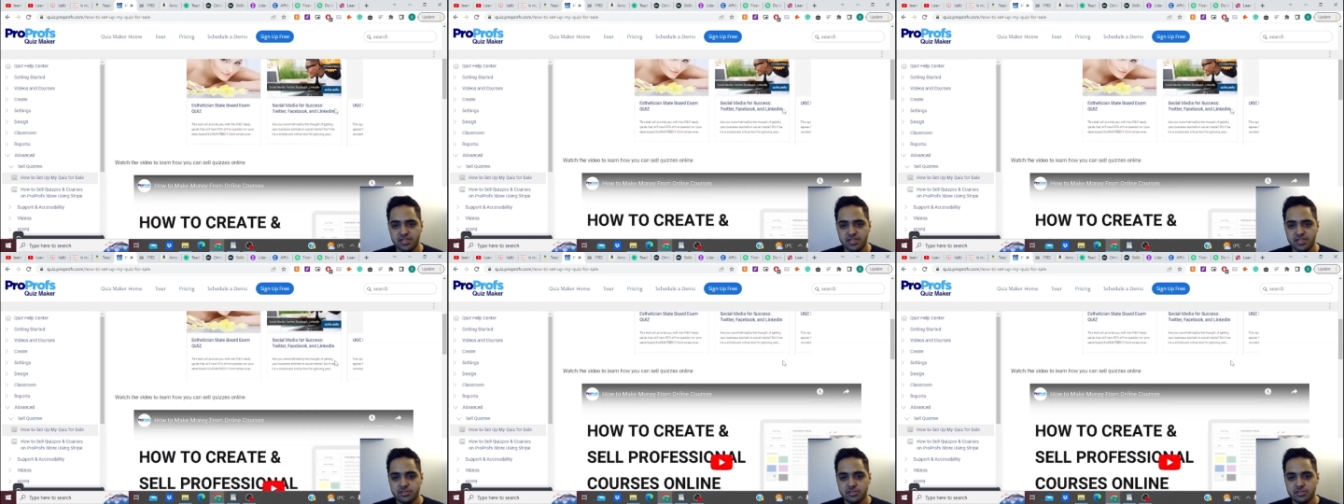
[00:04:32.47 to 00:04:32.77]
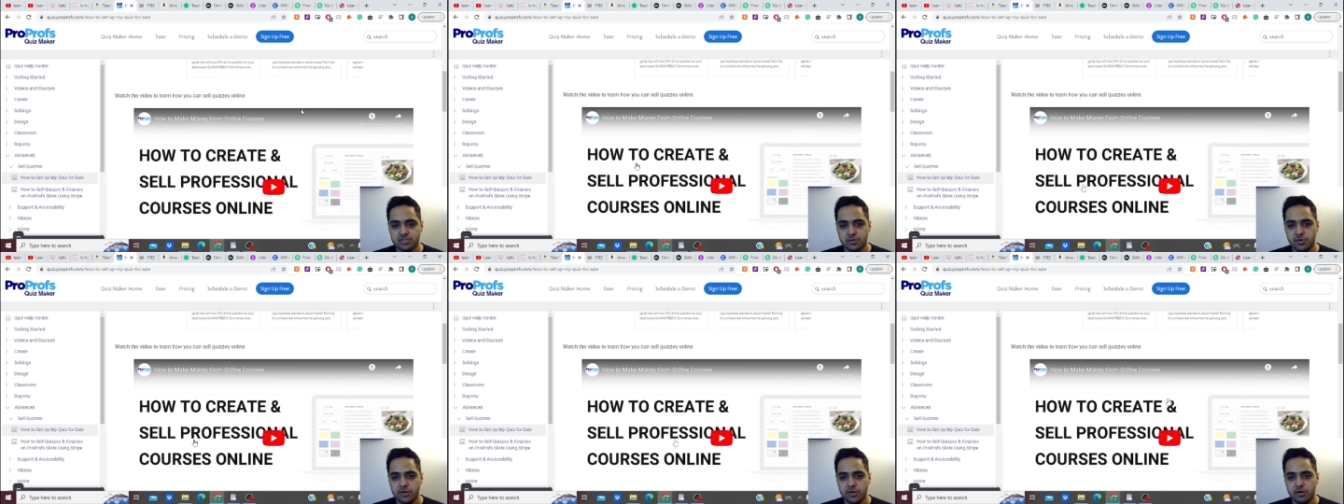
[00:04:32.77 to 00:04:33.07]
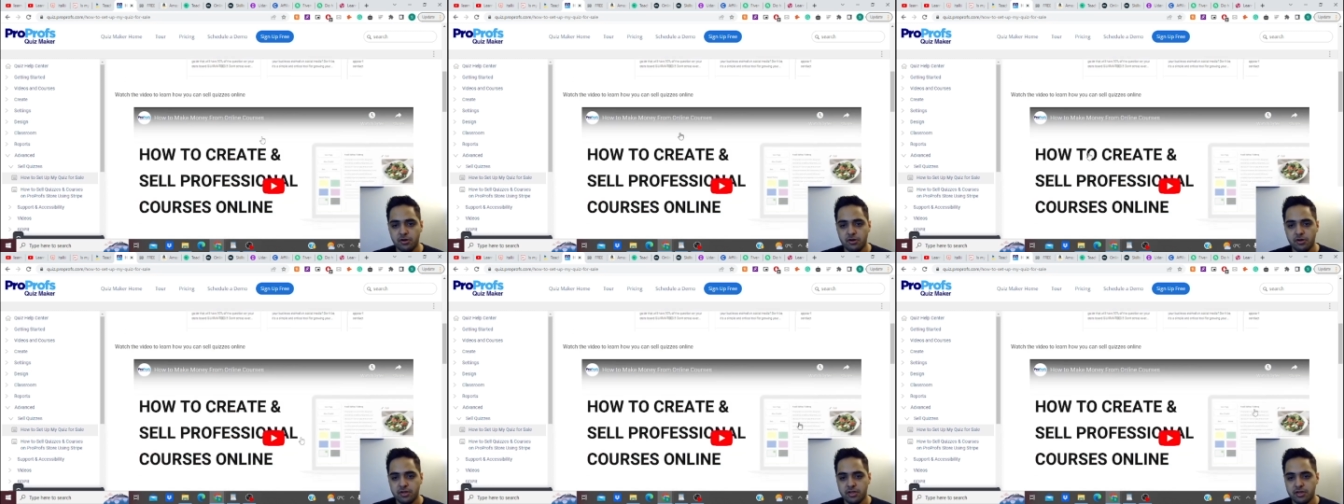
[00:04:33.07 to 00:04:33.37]
There's a
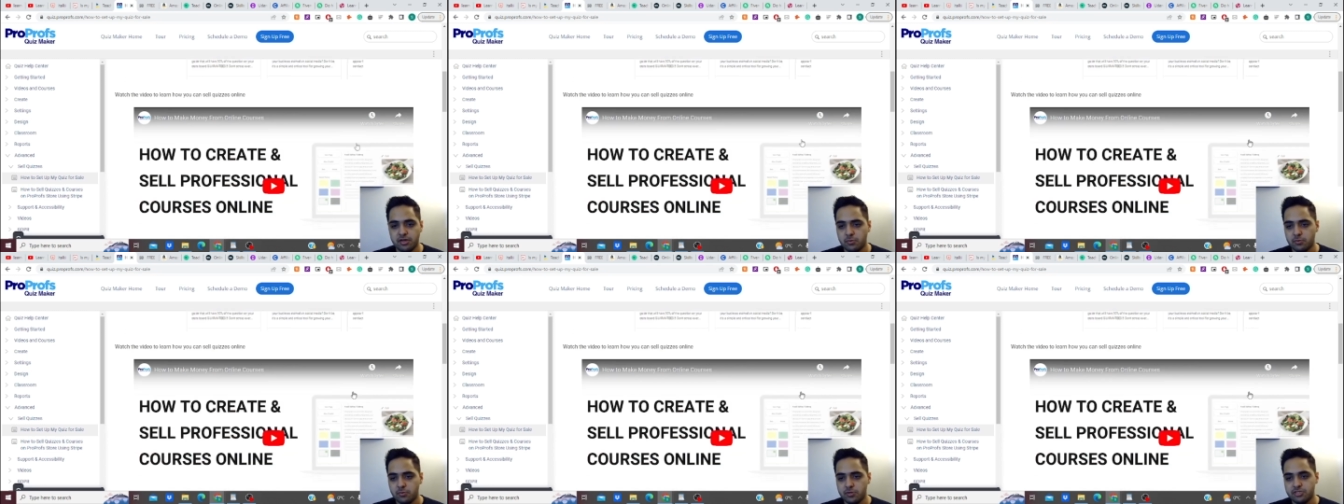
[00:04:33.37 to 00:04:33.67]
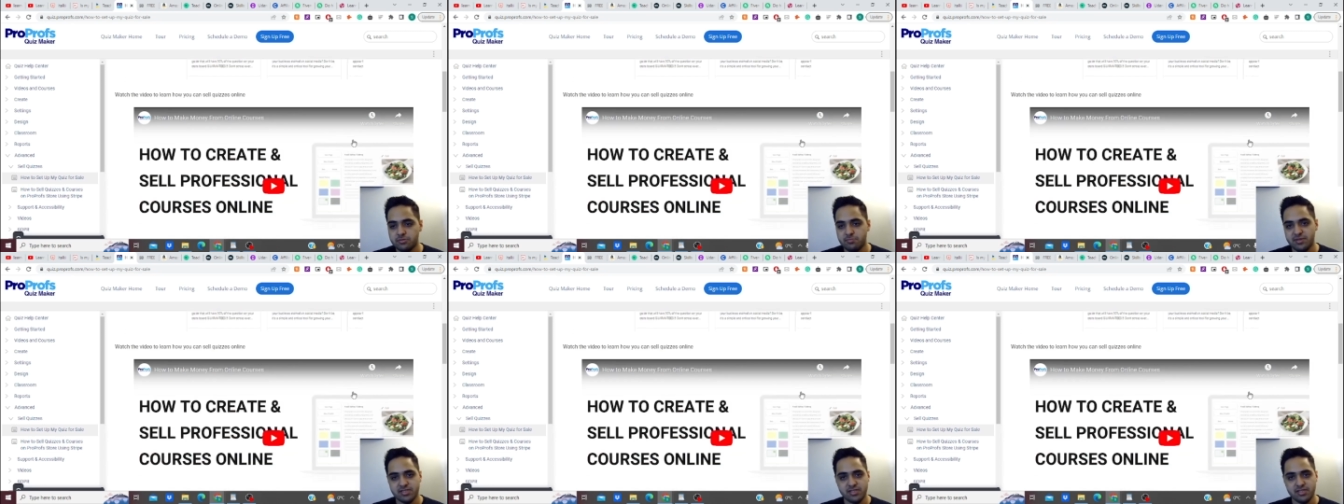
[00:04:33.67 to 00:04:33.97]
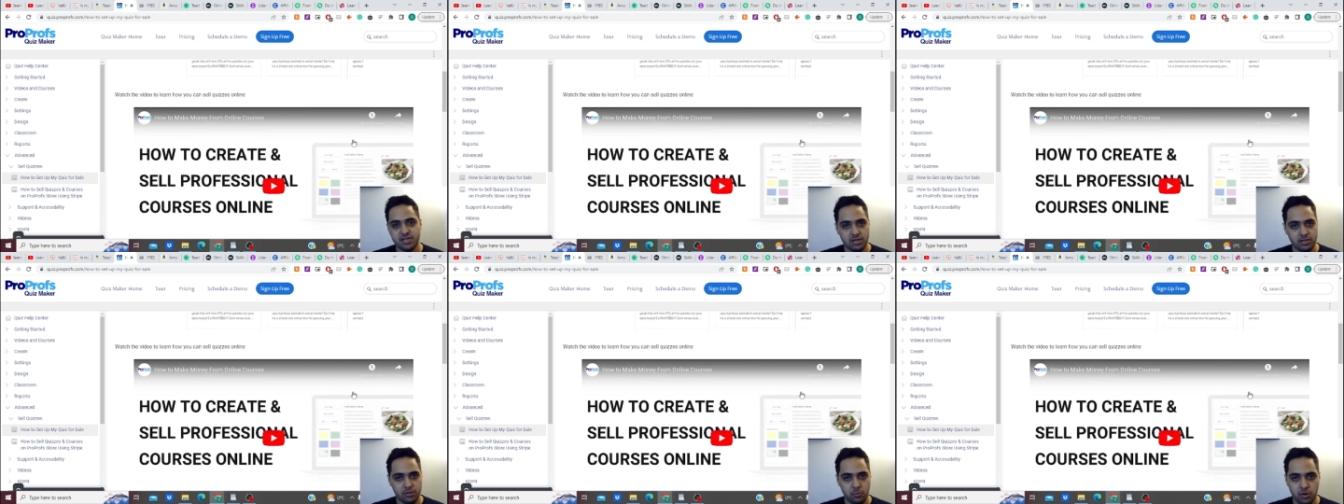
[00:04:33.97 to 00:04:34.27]
video on here which
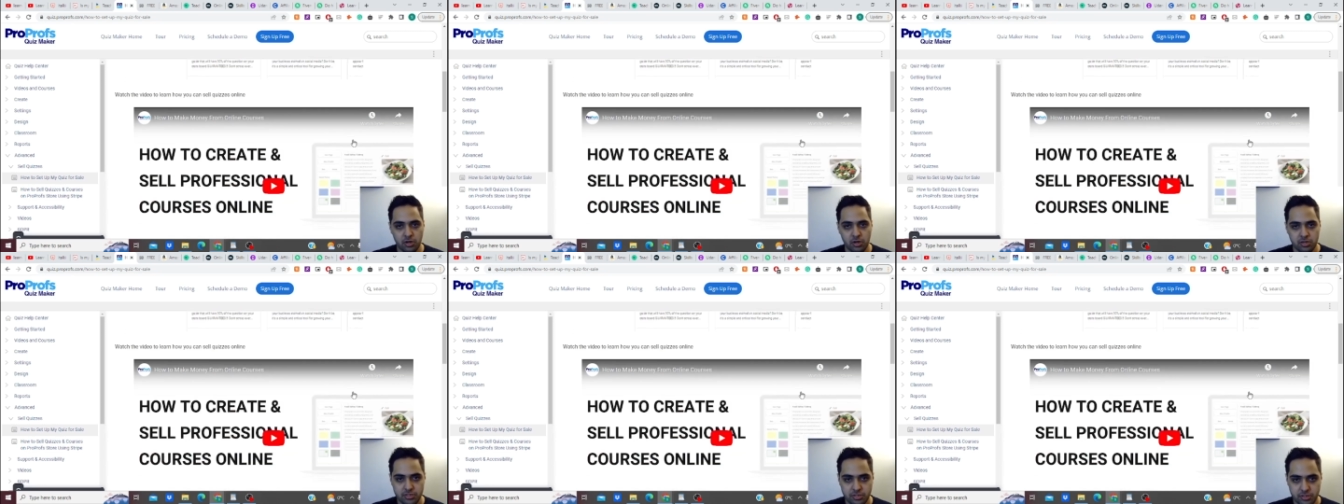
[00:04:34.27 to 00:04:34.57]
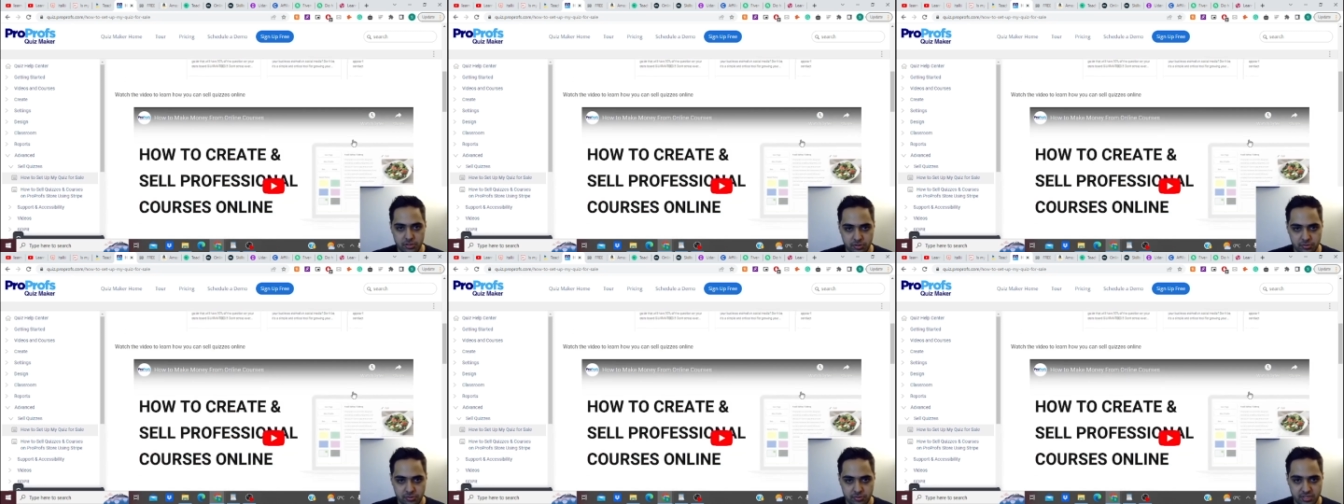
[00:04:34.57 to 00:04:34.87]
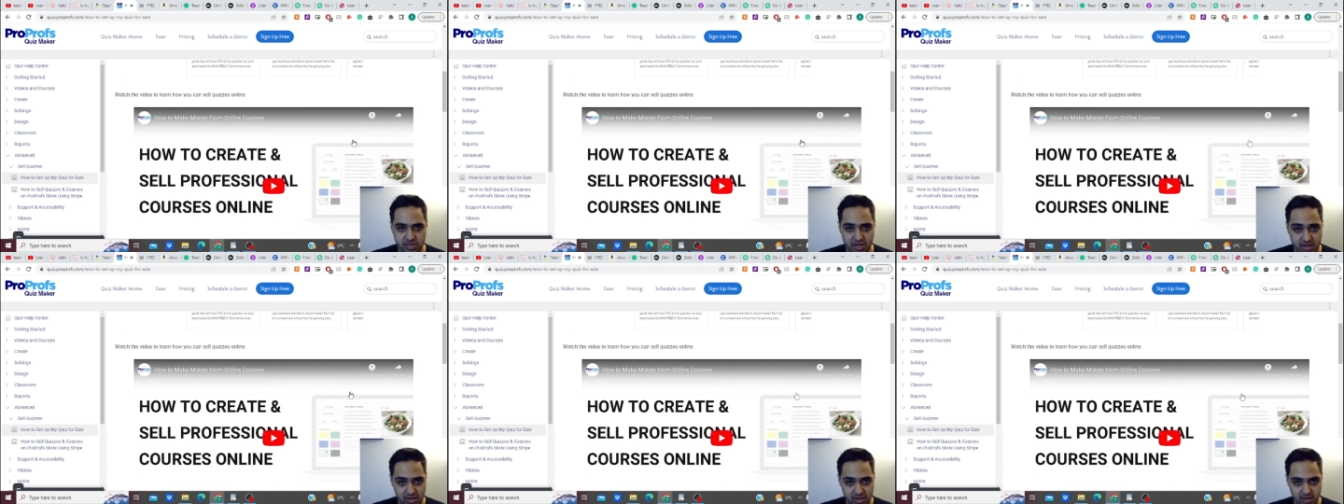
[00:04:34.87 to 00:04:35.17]
basically walks you through
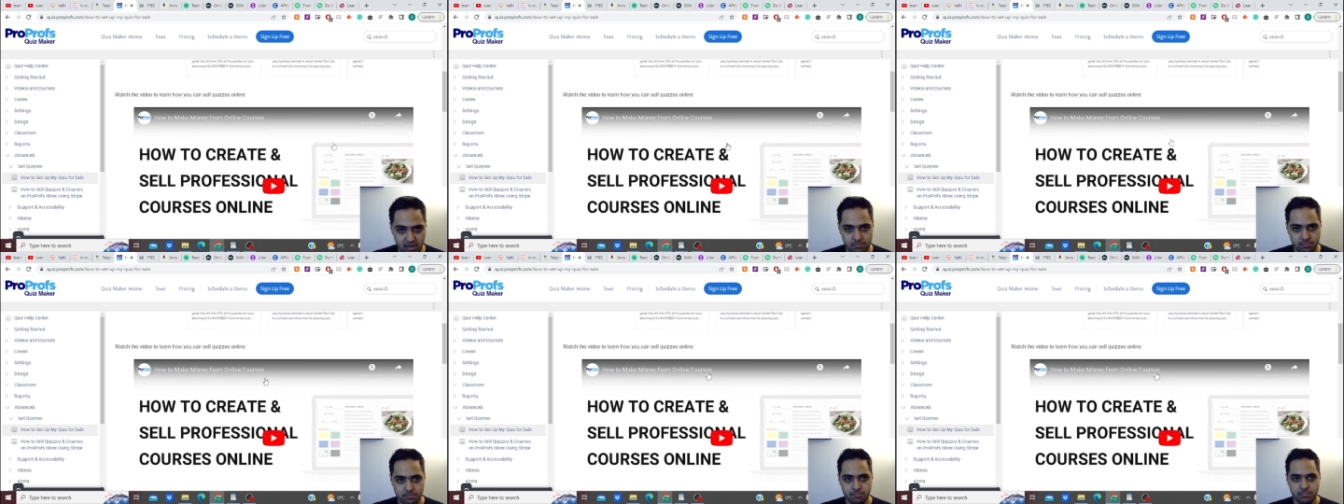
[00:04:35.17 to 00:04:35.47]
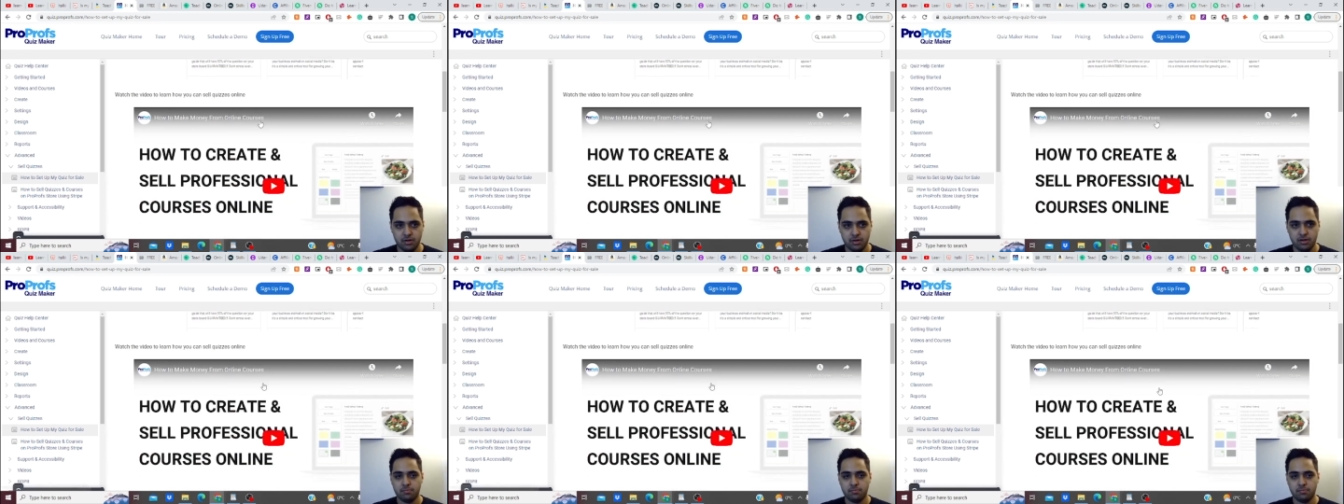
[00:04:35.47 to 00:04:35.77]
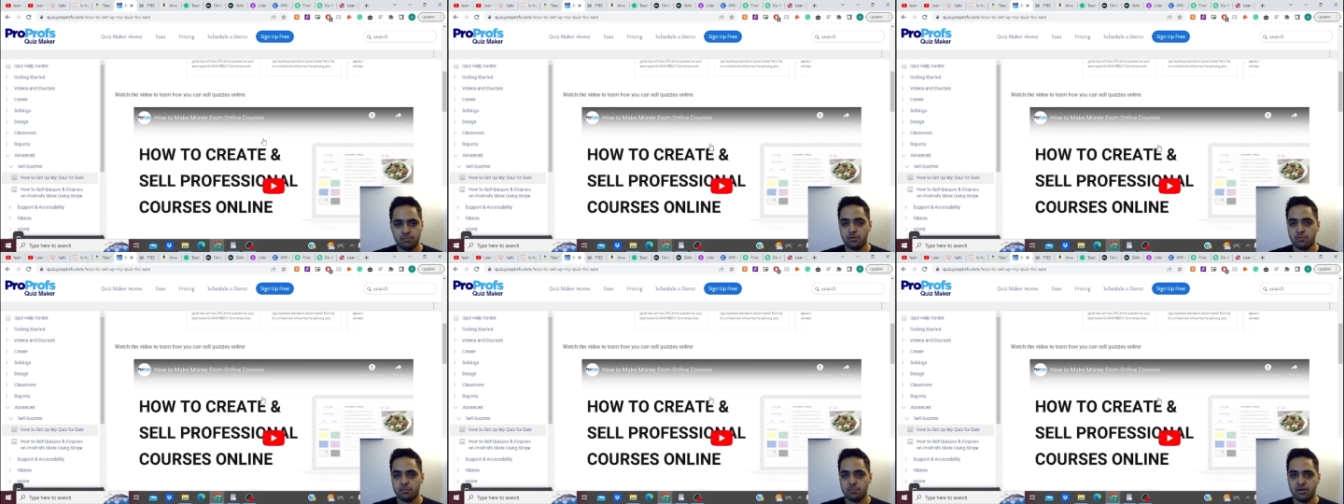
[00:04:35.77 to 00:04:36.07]
setting up
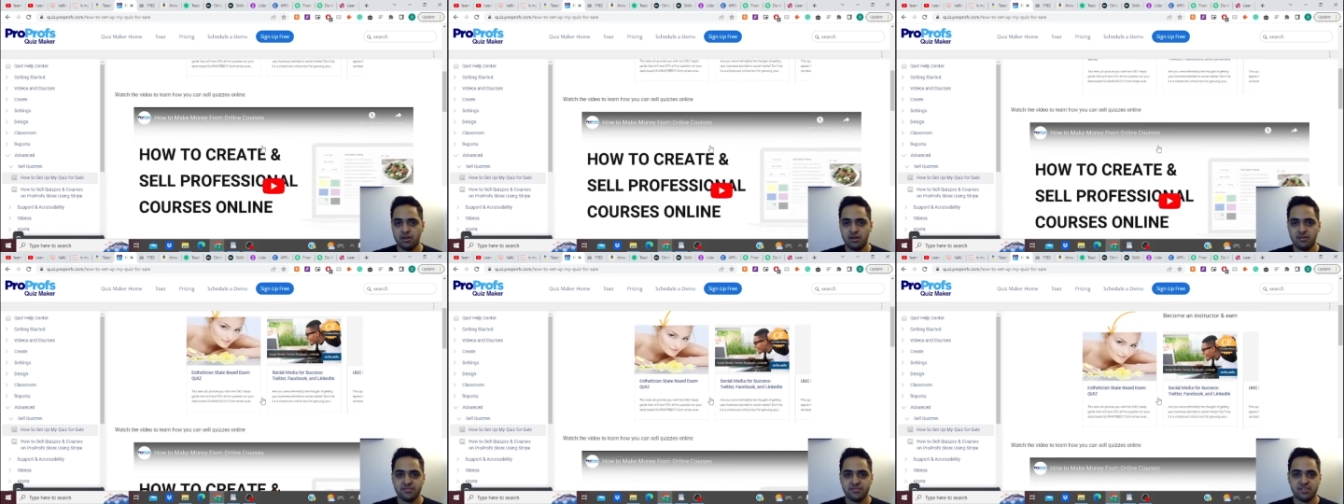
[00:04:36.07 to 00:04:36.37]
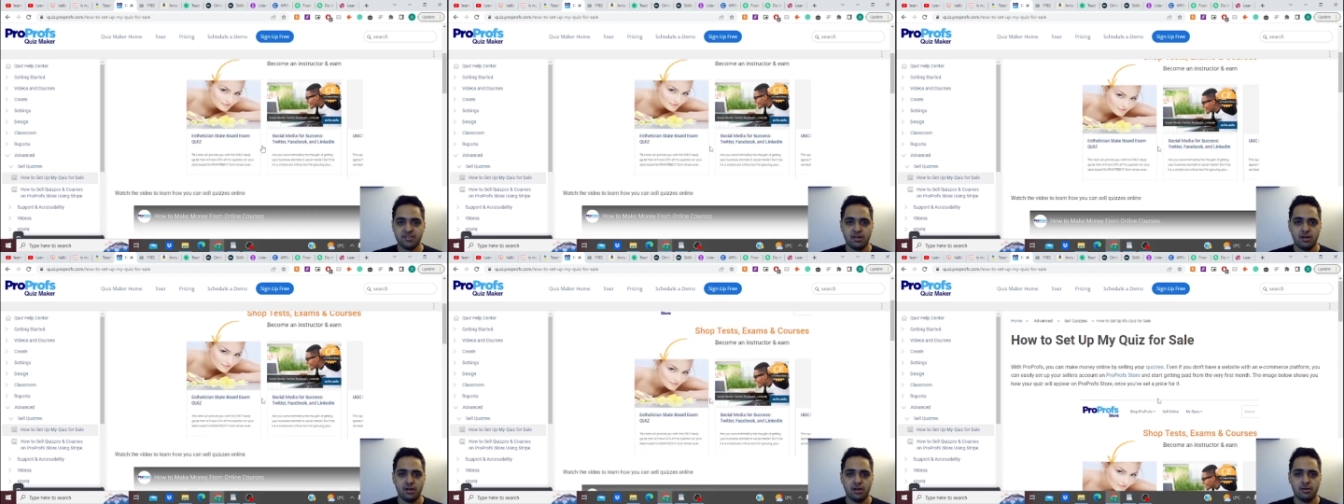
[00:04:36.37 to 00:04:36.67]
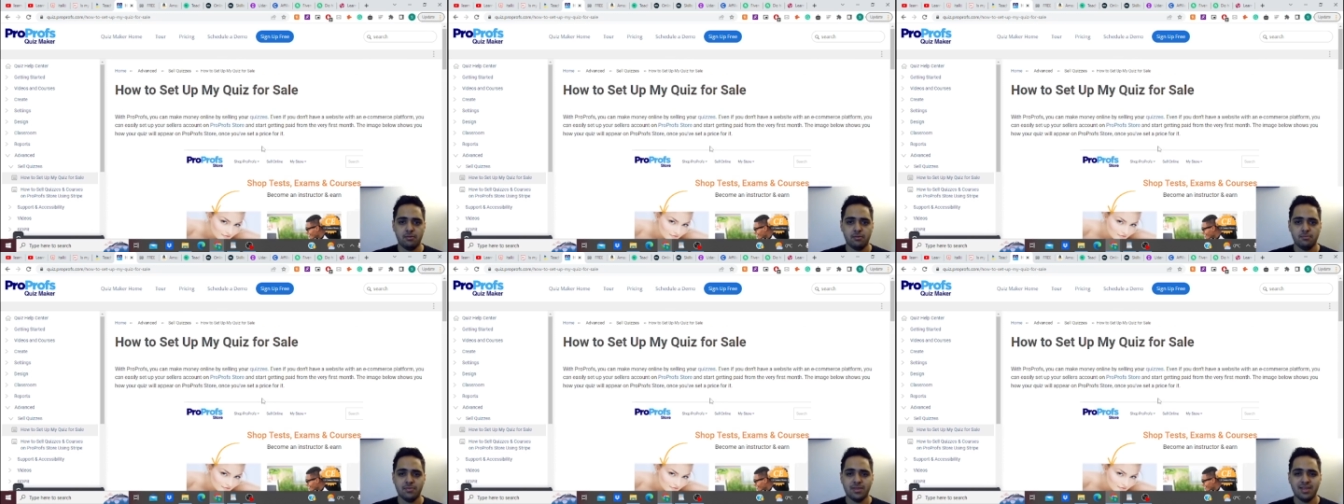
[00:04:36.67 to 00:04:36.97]

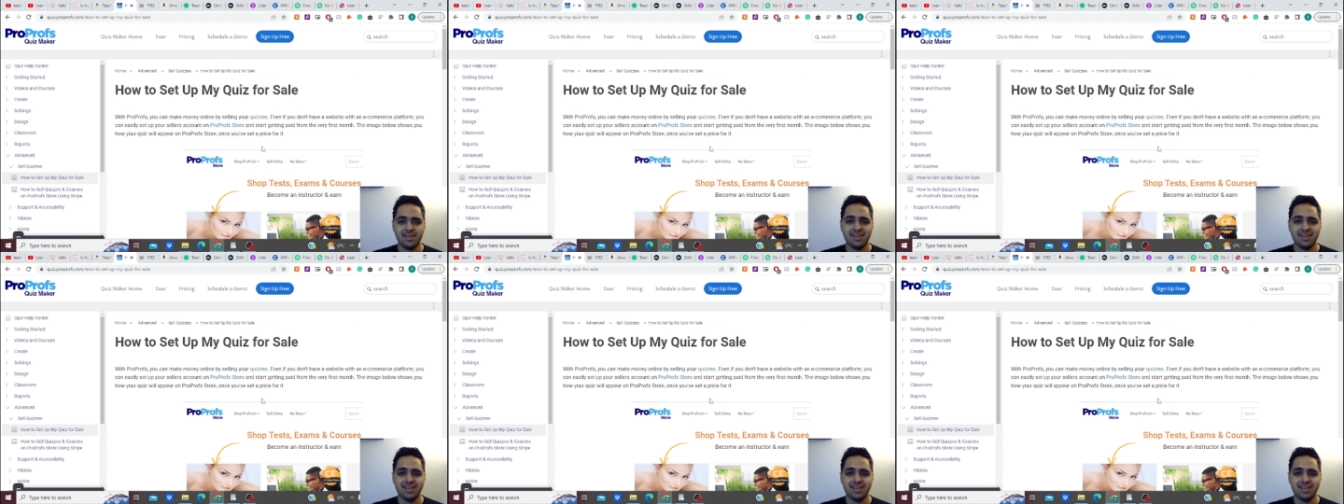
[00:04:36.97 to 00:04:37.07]
ProProfs.